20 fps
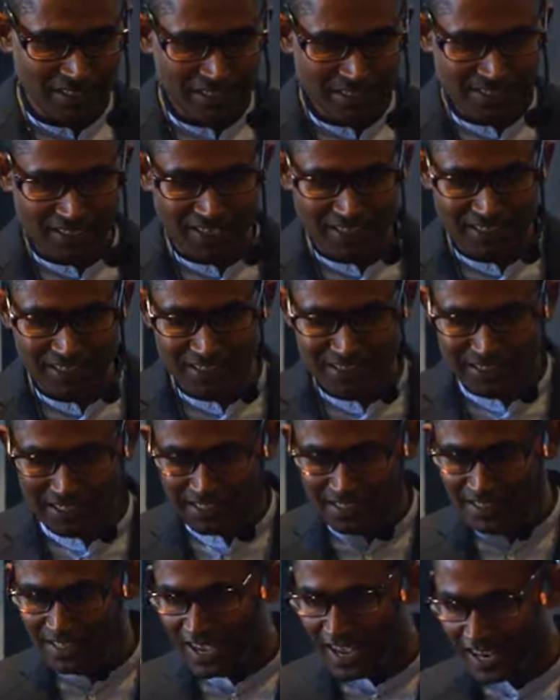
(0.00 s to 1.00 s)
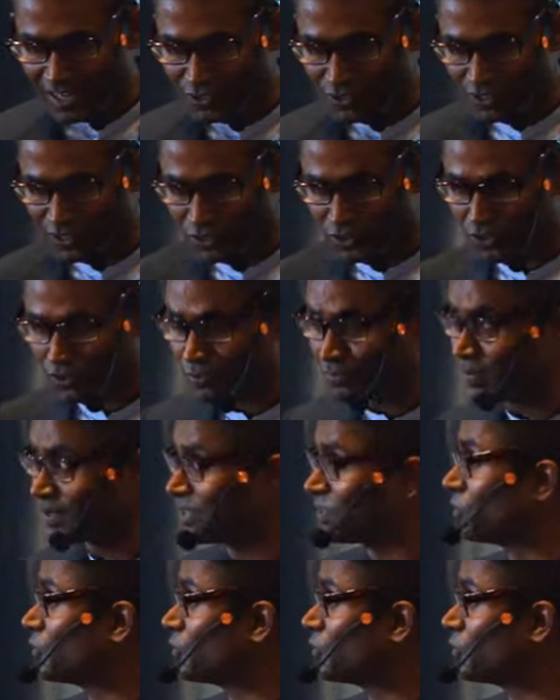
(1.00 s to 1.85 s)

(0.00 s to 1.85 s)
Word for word: Scientists, this actually shook me to the